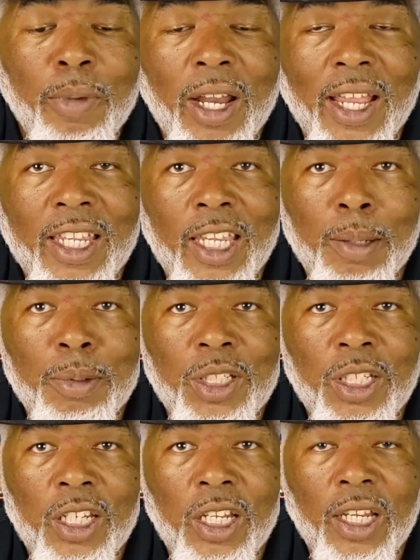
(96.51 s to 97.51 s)
but I keep
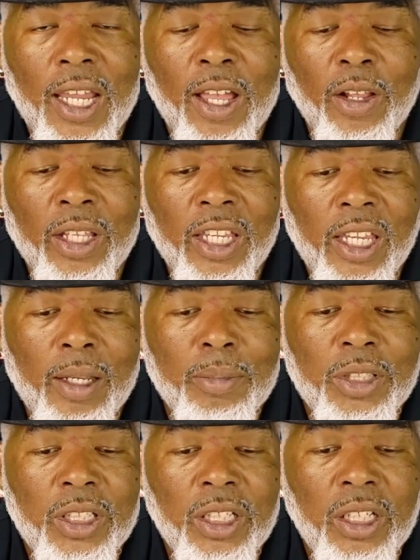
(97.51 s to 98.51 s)
seeing
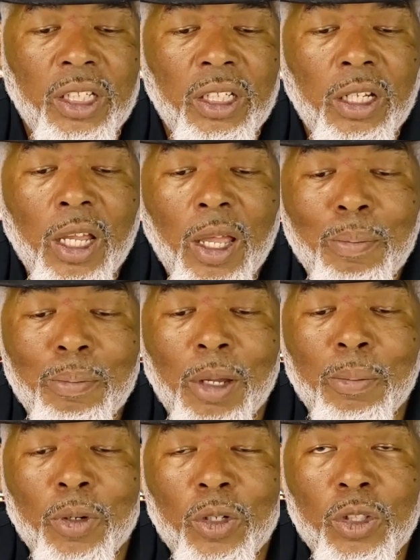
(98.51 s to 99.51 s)
LEMC
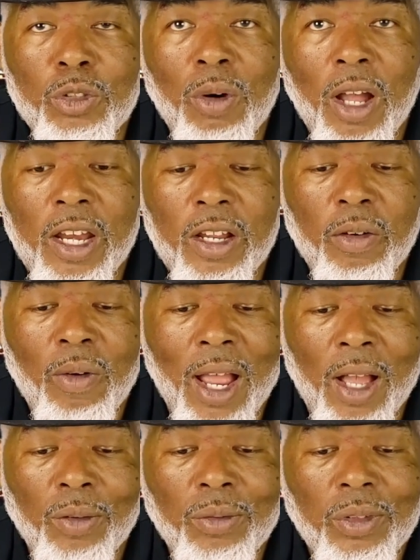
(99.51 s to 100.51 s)
members riding
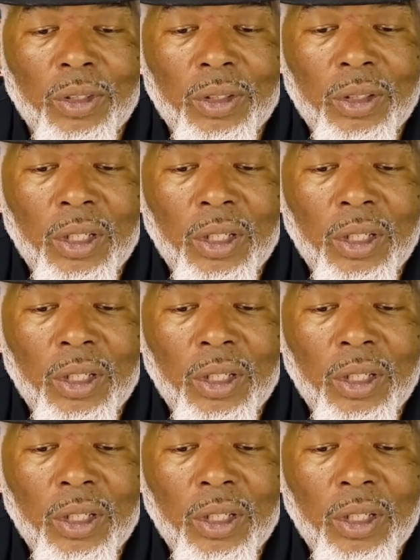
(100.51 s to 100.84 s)
around.